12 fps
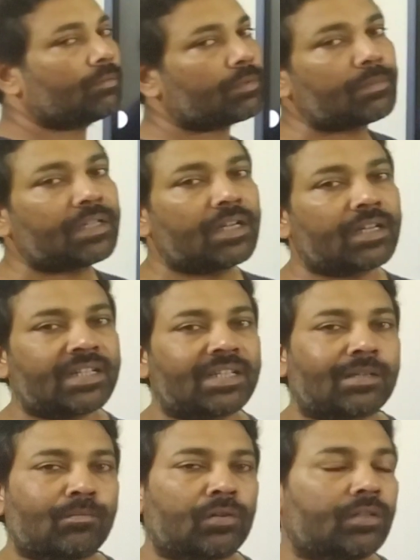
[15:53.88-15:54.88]
will be bigger
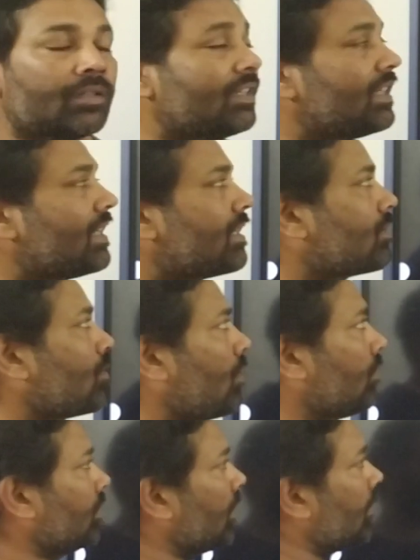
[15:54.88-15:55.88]
and smaller will get
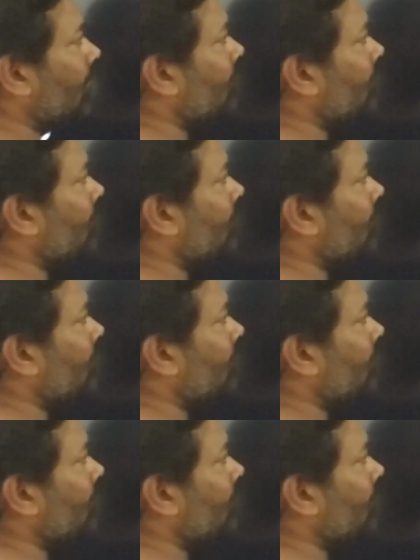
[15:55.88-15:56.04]
solved.